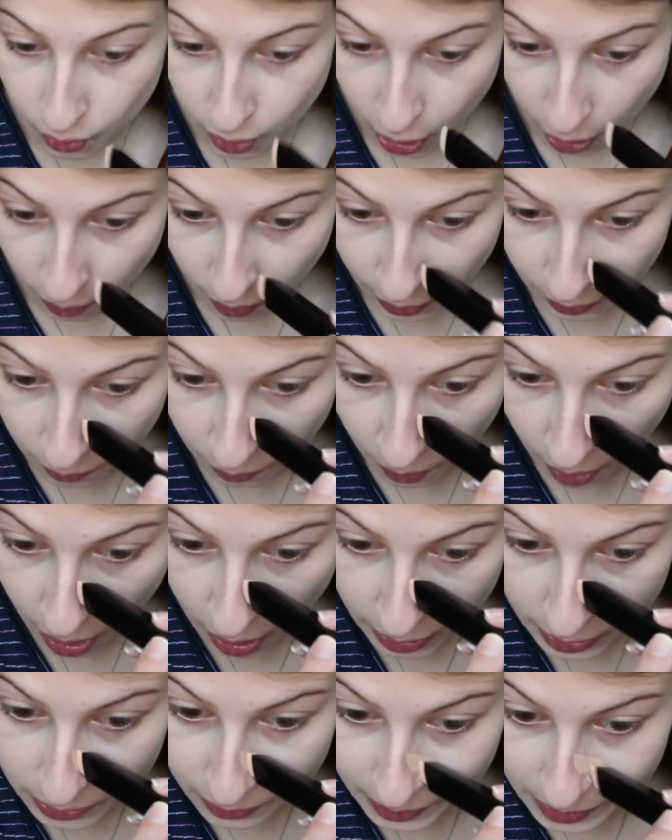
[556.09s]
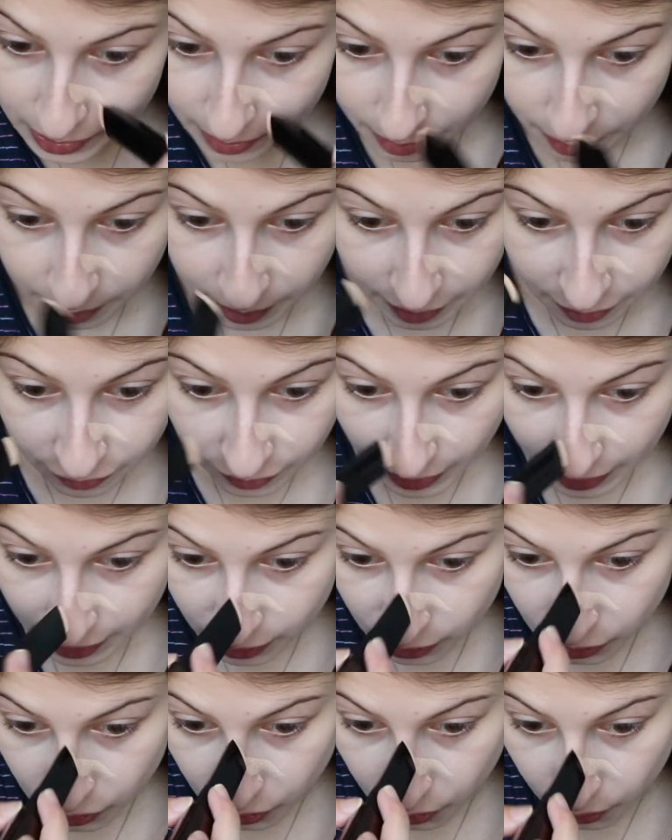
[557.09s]
go on walks with some of my
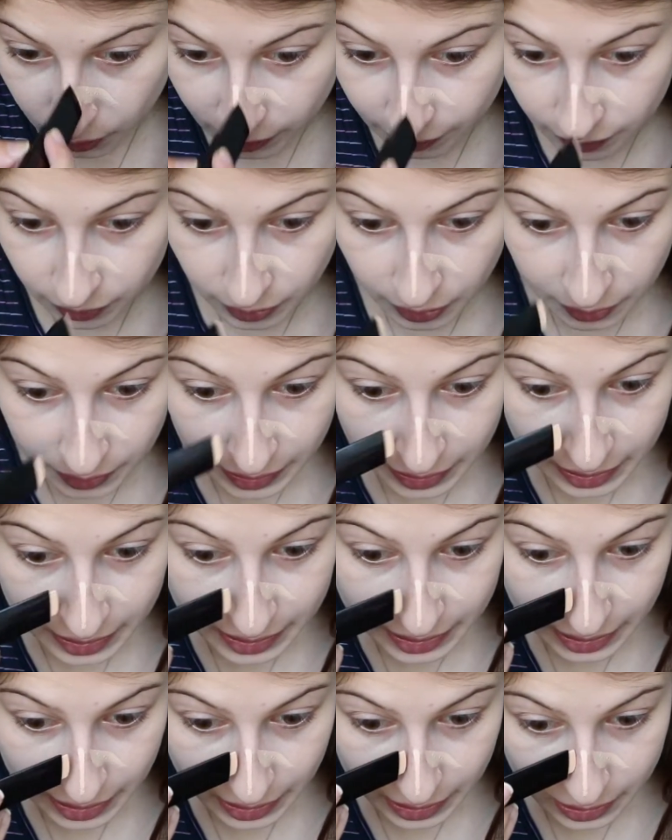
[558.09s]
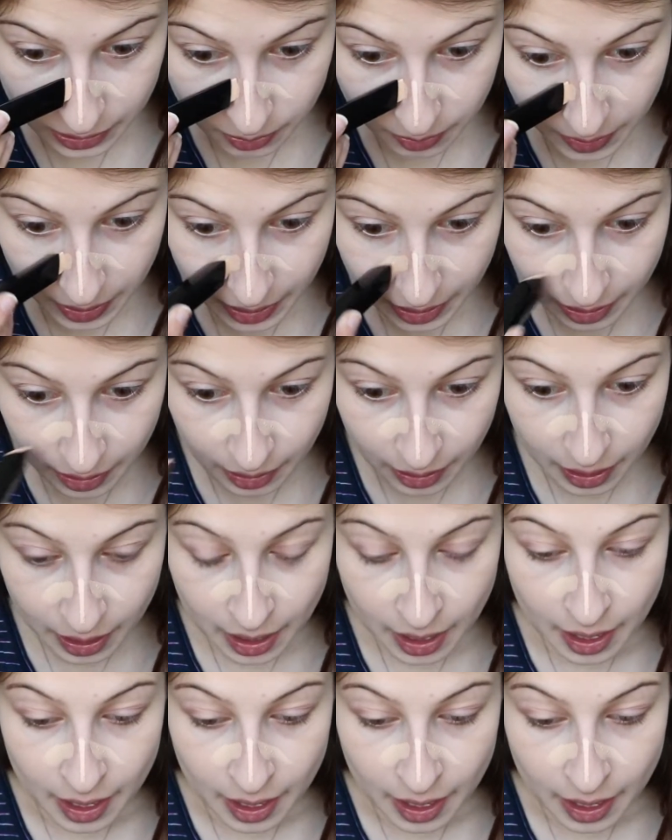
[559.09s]
friends who live alone in the city as well,